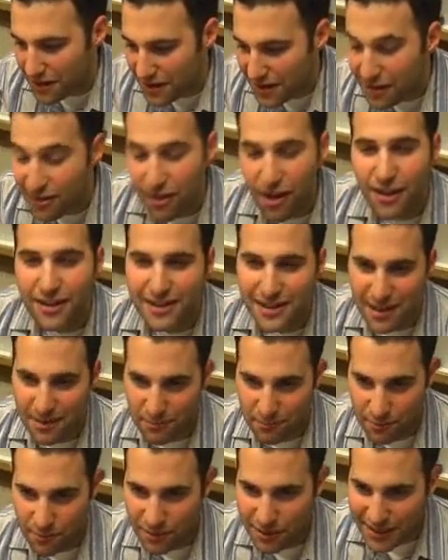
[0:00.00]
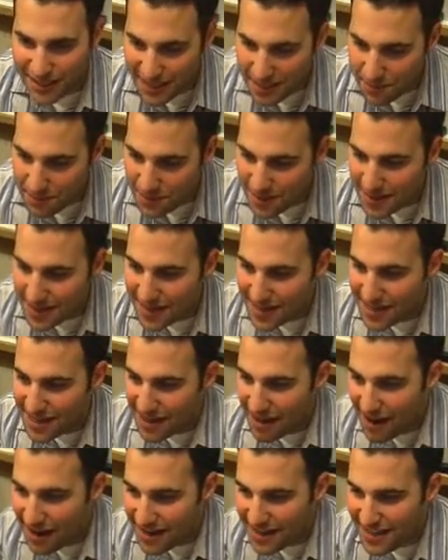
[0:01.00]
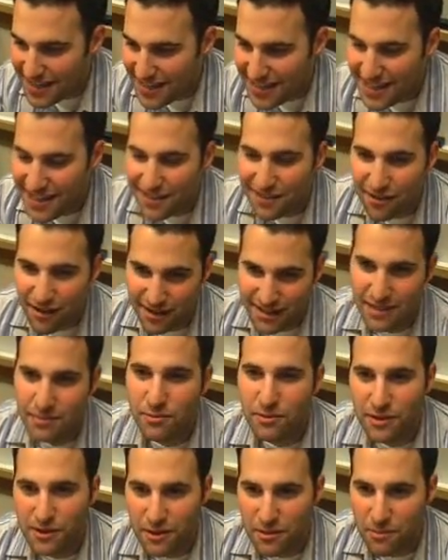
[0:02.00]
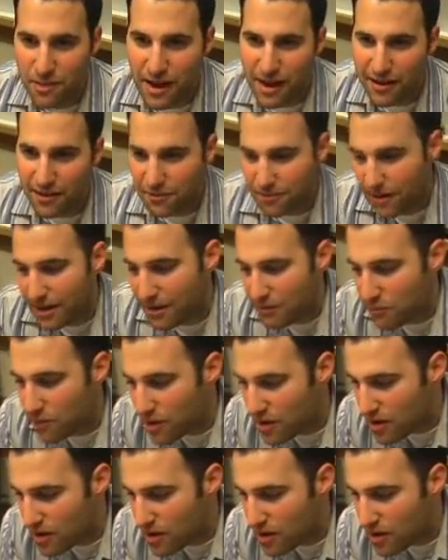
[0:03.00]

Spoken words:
in lockstep. We want to keep the IDE in lockstep with the compiler, right?